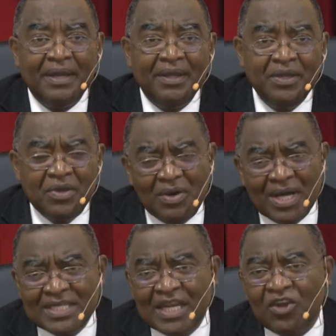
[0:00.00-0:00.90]
You
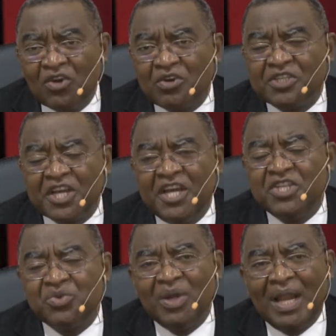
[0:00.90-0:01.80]
as a local
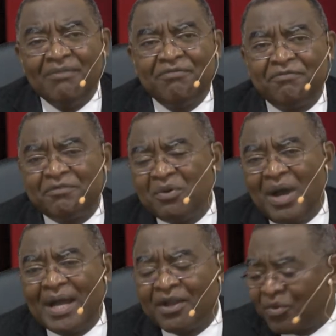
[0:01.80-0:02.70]
church will have to
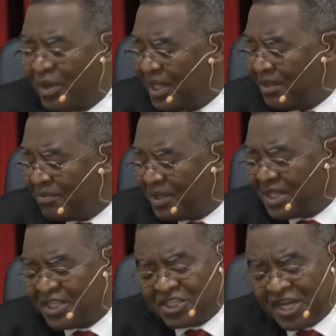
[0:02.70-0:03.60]
agree with
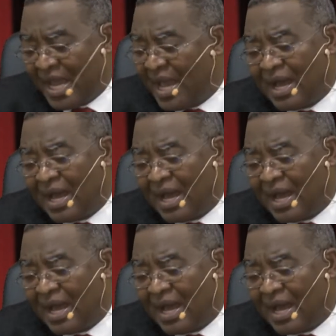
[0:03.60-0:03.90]
the chair